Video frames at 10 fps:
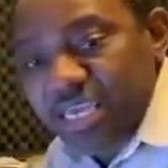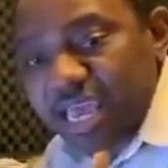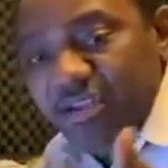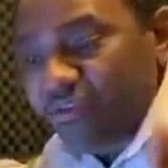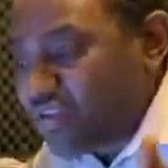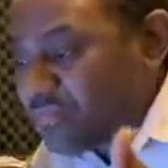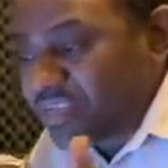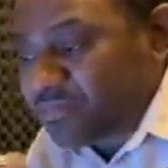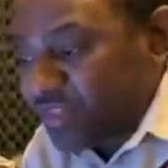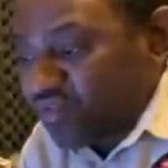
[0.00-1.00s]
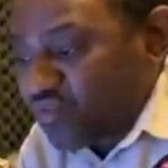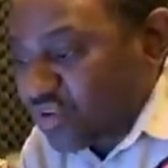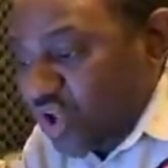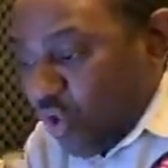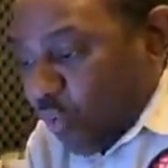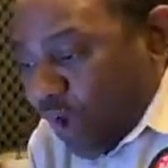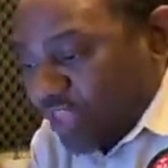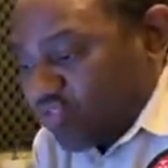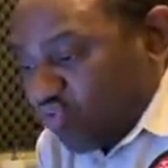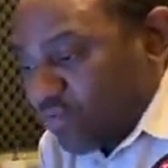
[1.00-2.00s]
You can't remix my tune.
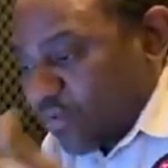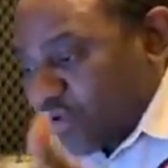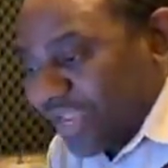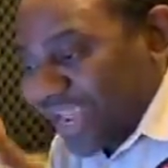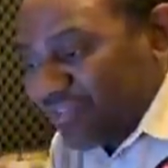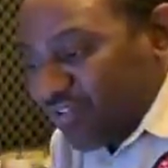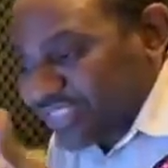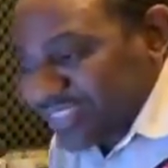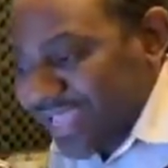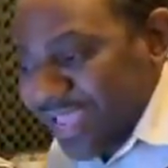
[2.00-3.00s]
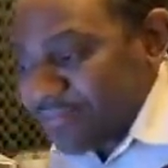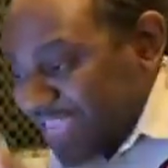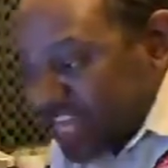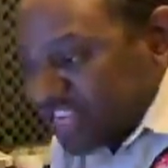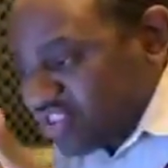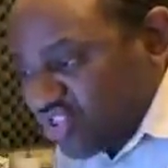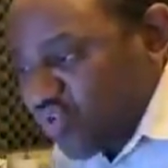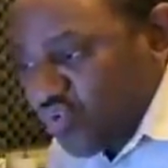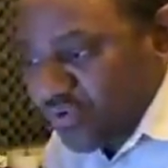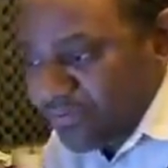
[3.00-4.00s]
One tune more than a dozen times each
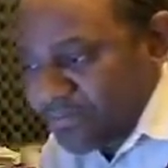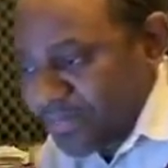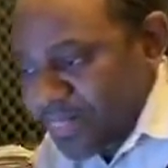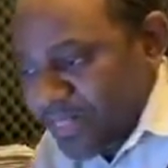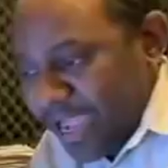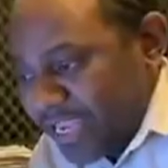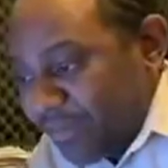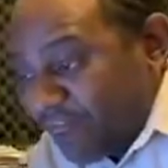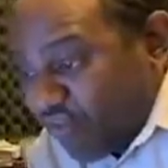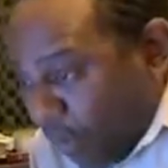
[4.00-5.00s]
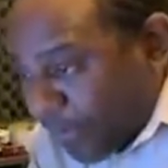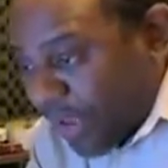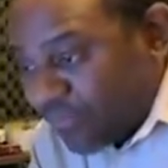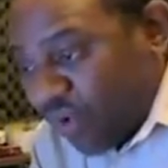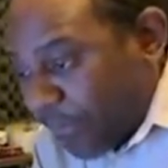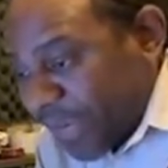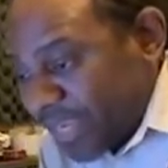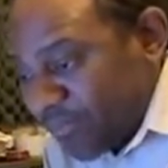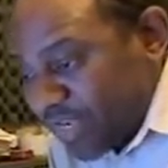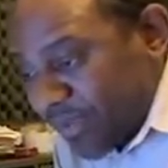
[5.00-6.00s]
tune. And them have couple of
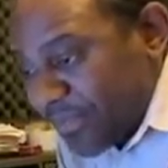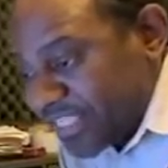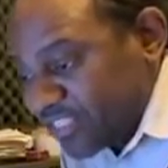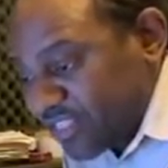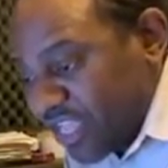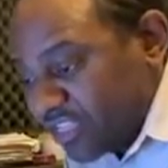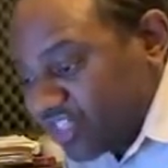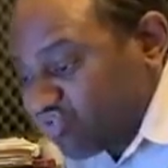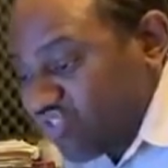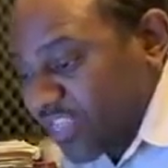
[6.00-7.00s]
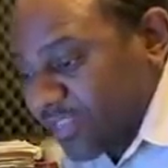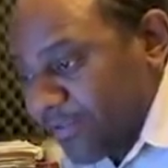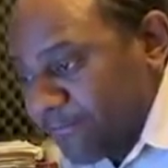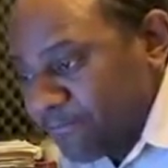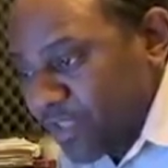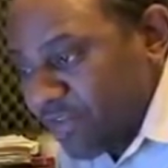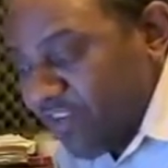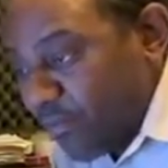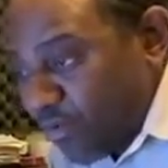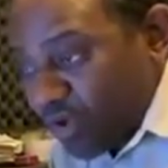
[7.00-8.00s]
them with them a mix straight.
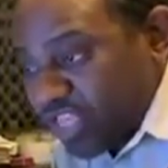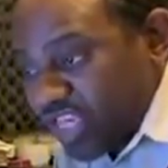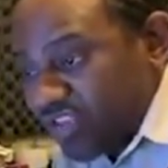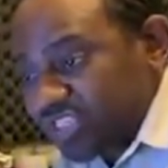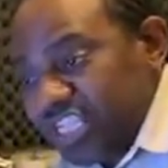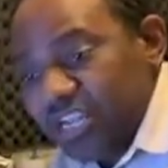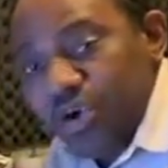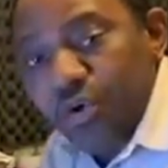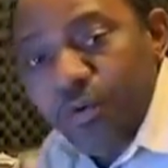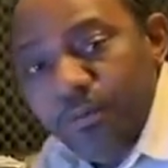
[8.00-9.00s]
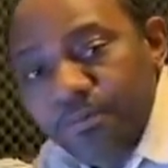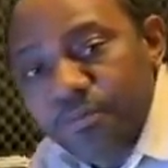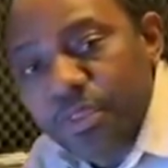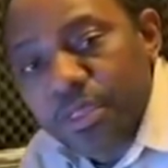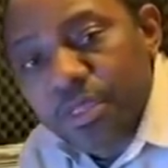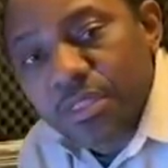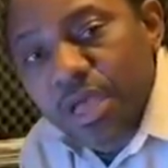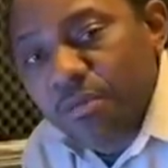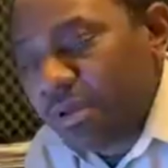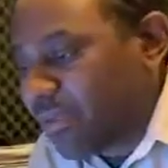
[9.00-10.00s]
From how much here still now.
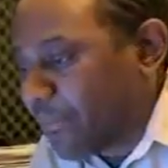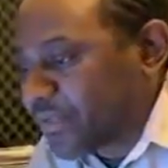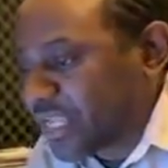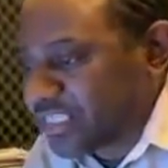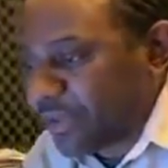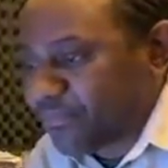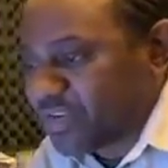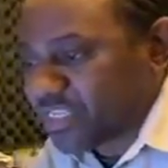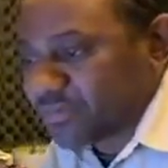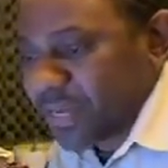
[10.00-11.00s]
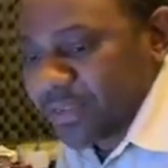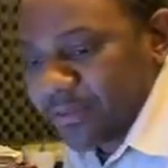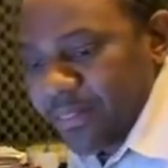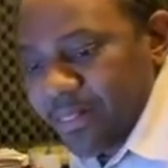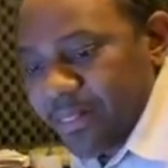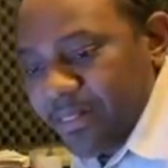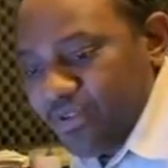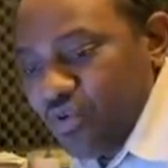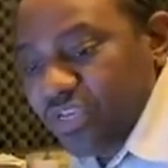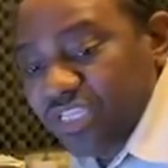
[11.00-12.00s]
Now man, I put a stop to this man.
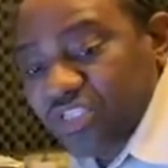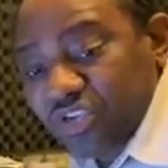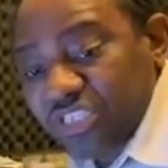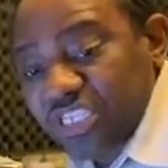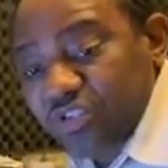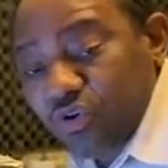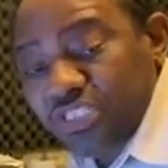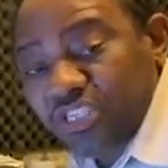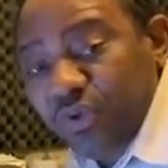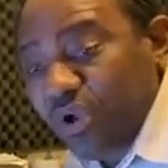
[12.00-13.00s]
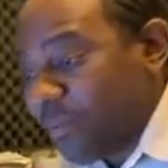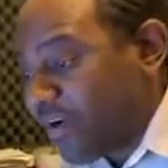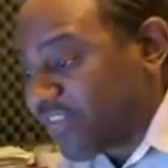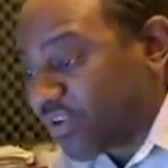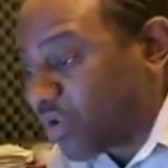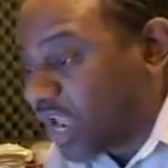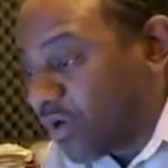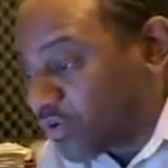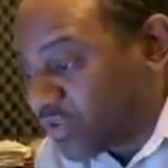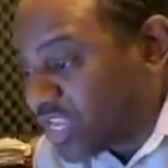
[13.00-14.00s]
You Kid 606 will come out for the whole
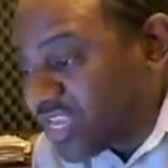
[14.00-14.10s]
of you.